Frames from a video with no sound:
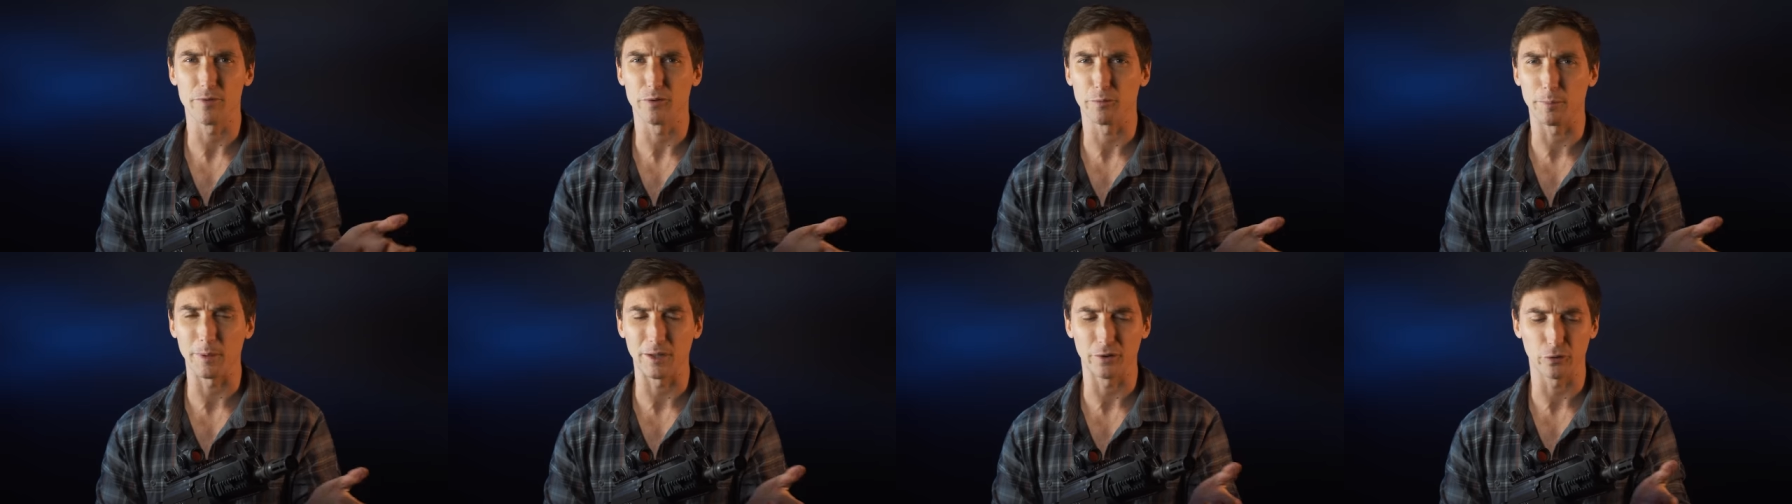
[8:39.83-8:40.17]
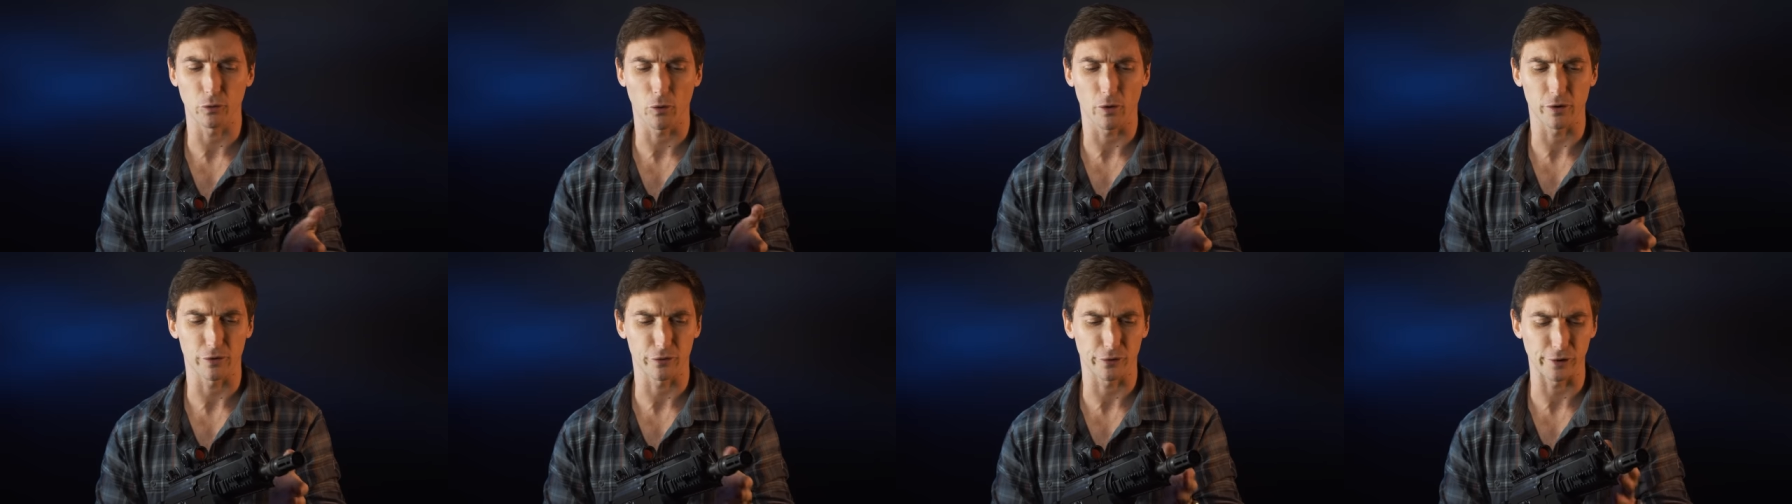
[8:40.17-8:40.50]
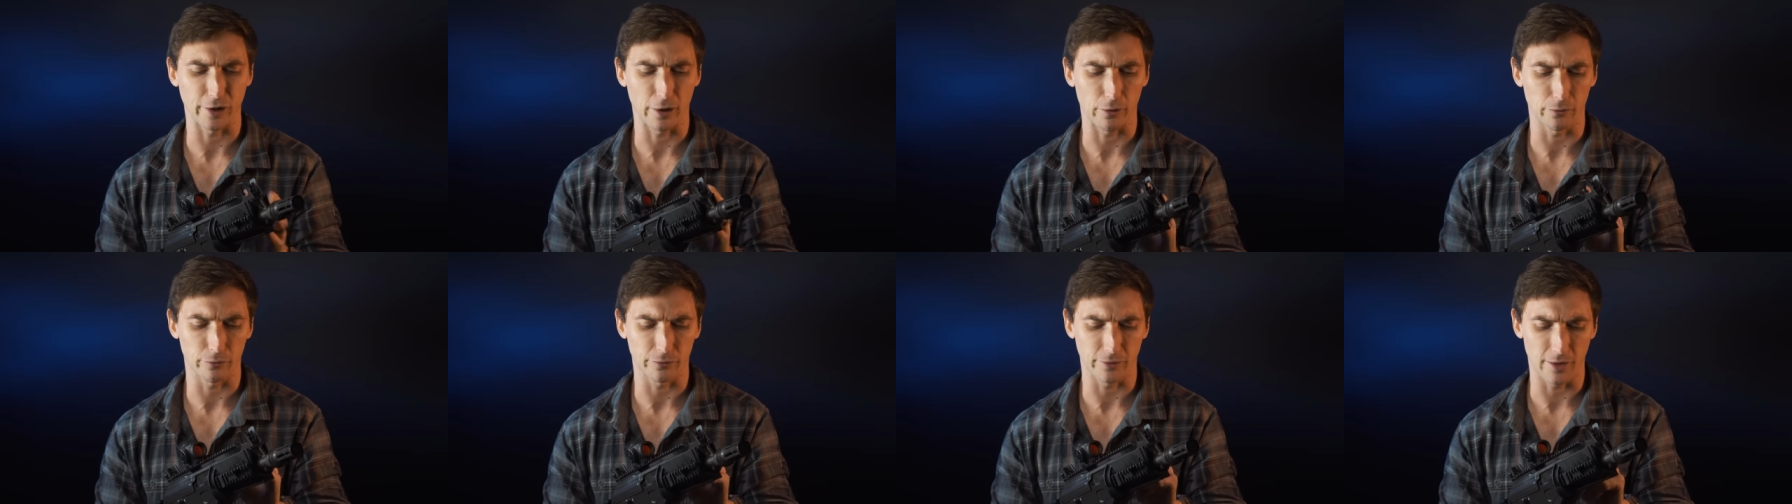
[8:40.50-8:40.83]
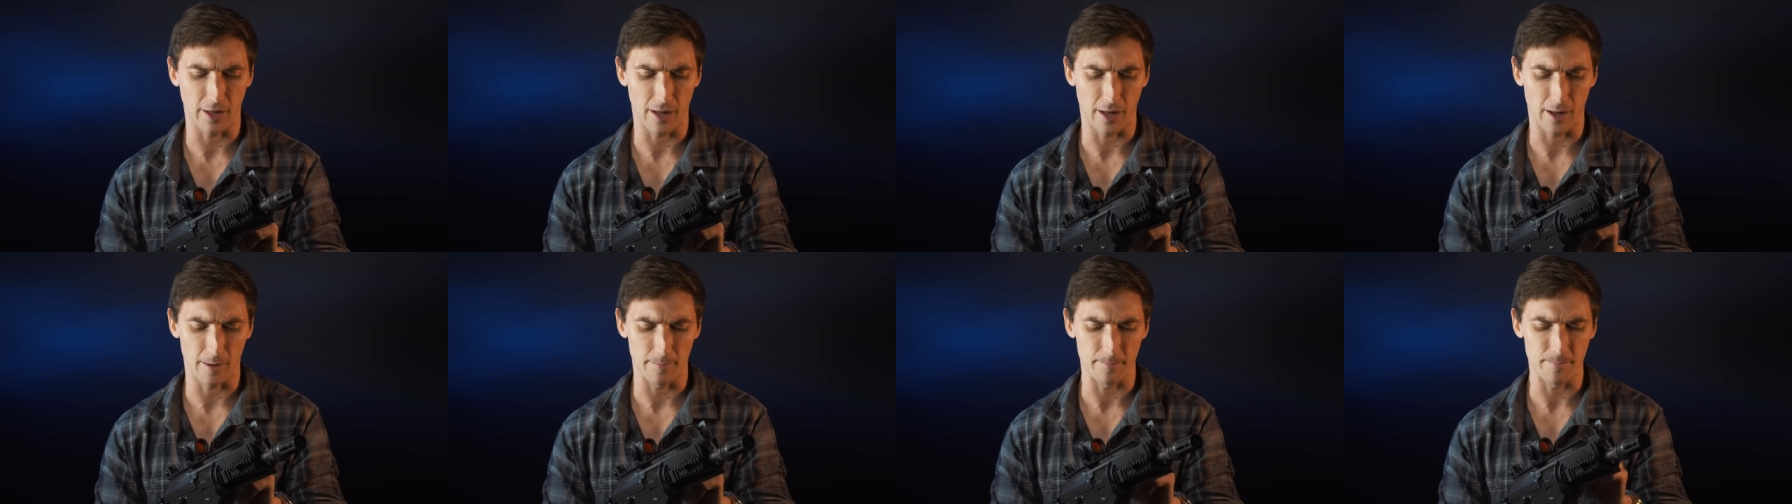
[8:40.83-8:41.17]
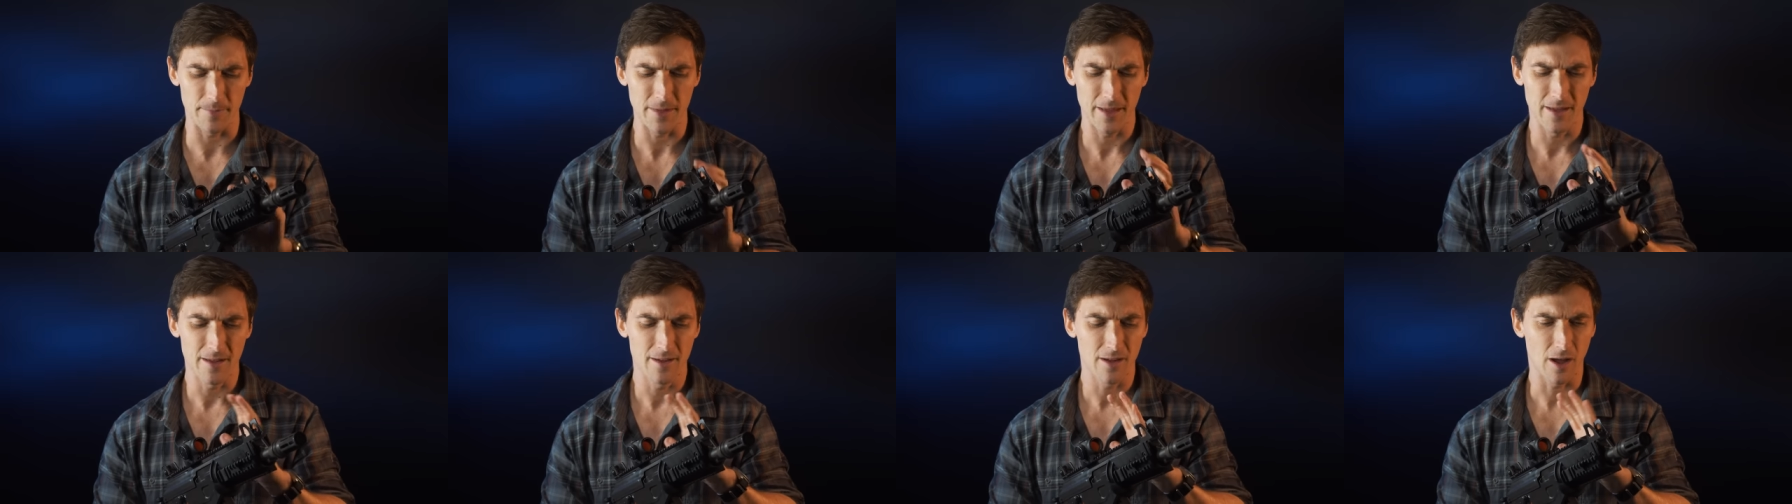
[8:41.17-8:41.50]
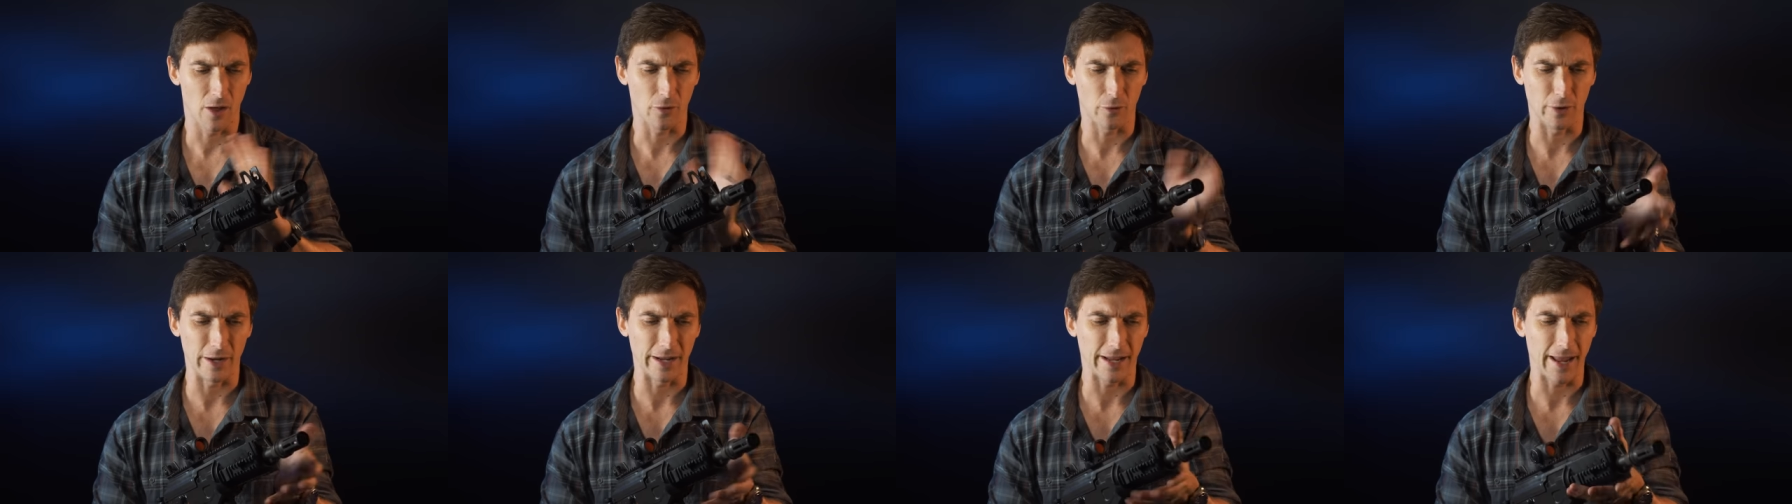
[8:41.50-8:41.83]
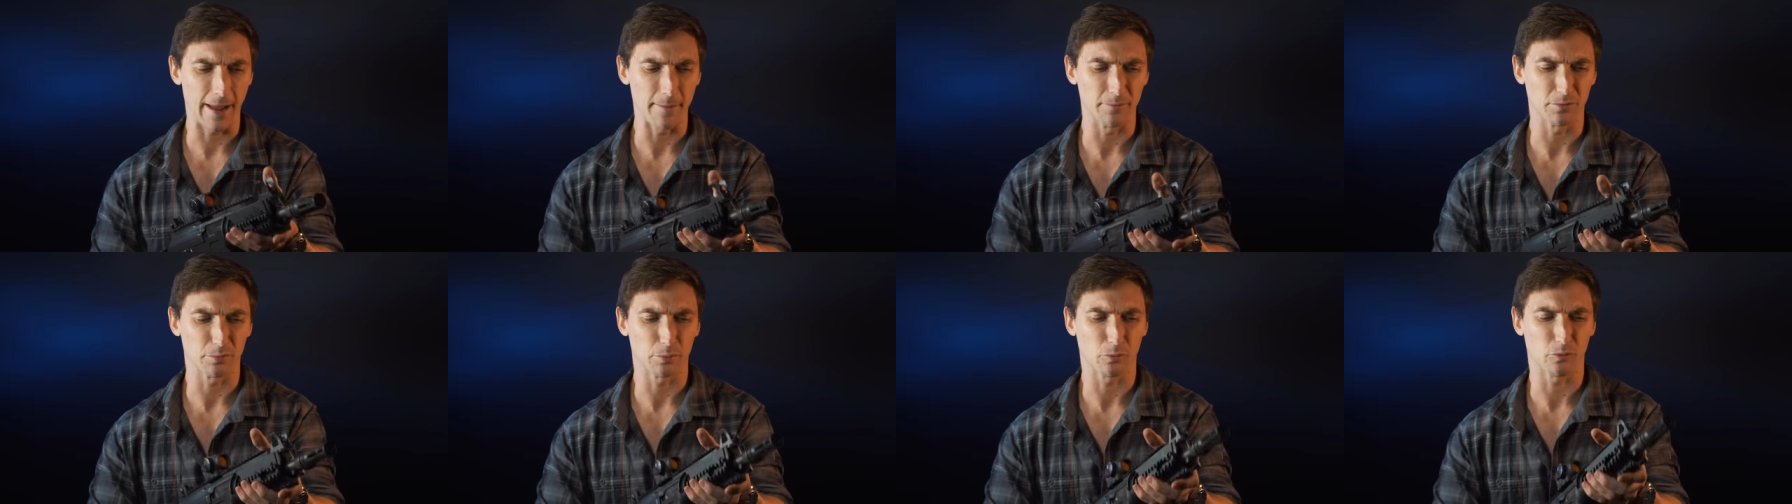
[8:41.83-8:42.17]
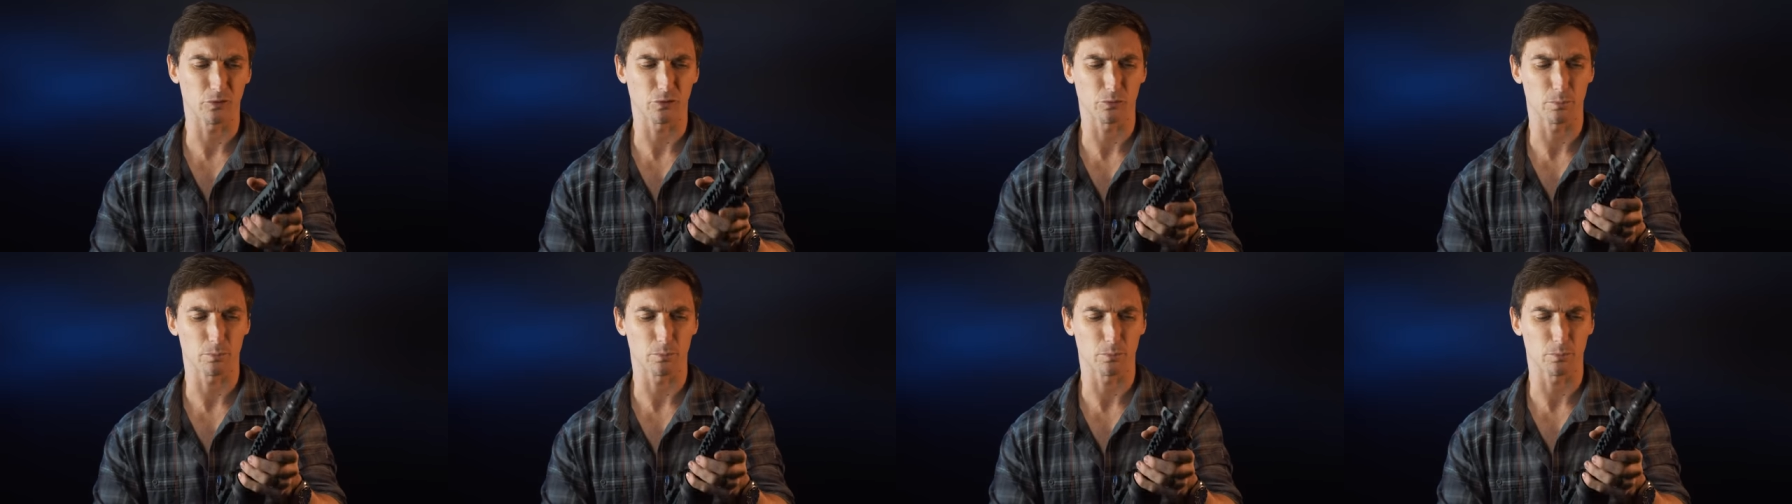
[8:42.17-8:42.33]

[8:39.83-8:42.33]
speaks for itself. Other AKMs